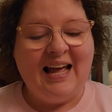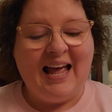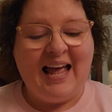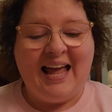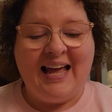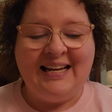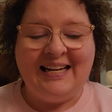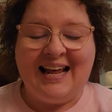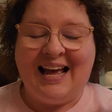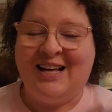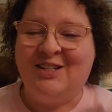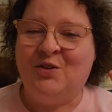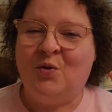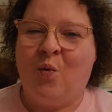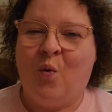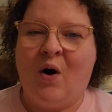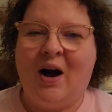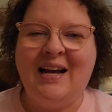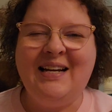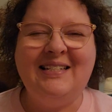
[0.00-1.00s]
and
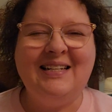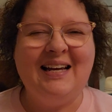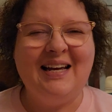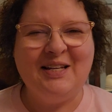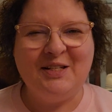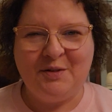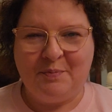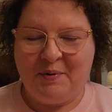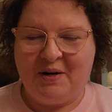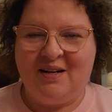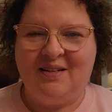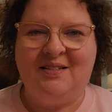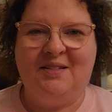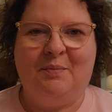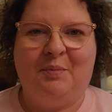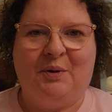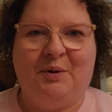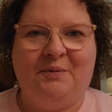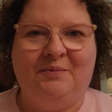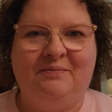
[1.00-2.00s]
as white as
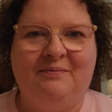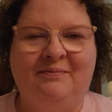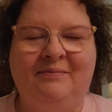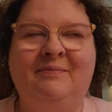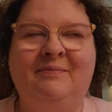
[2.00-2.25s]
possible.